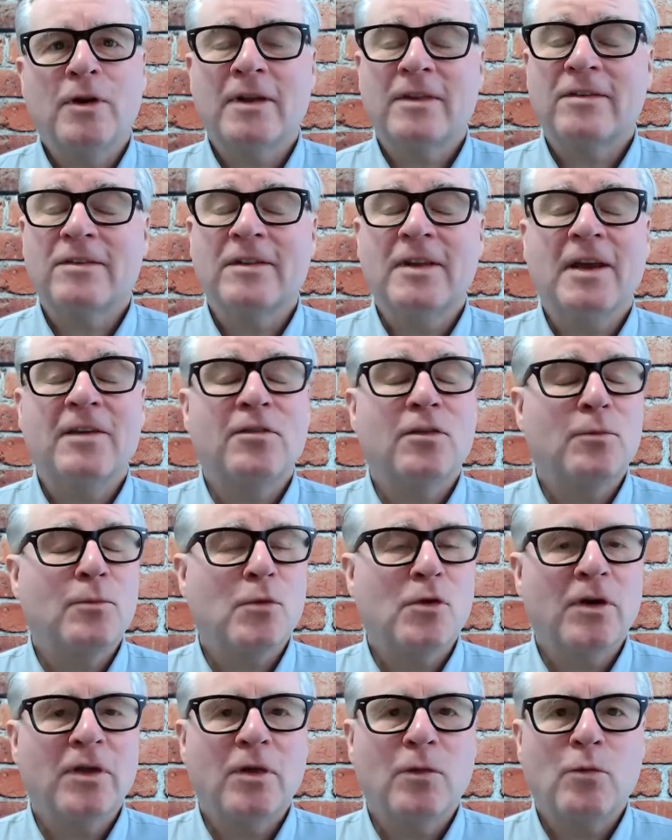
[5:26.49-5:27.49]
It's never
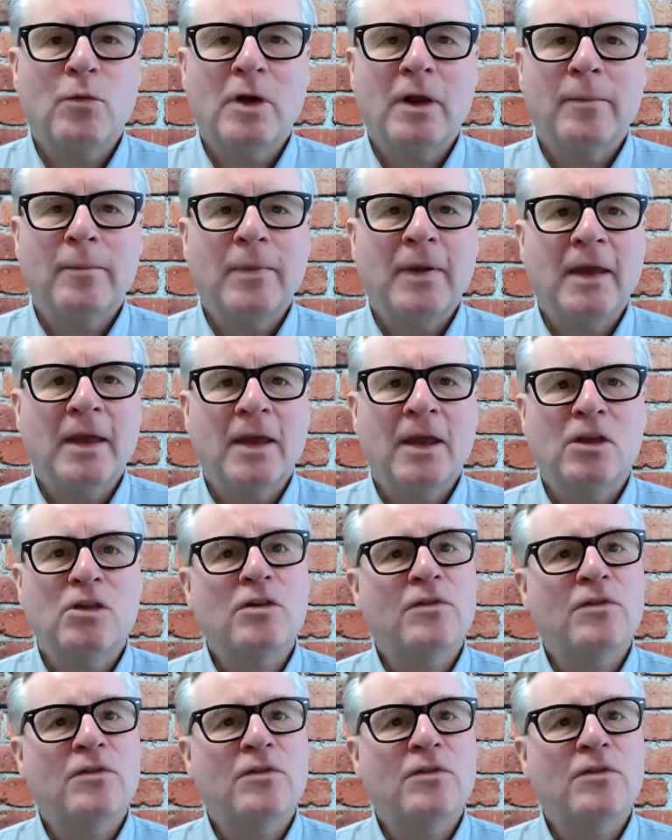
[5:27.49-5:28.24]
more than one page.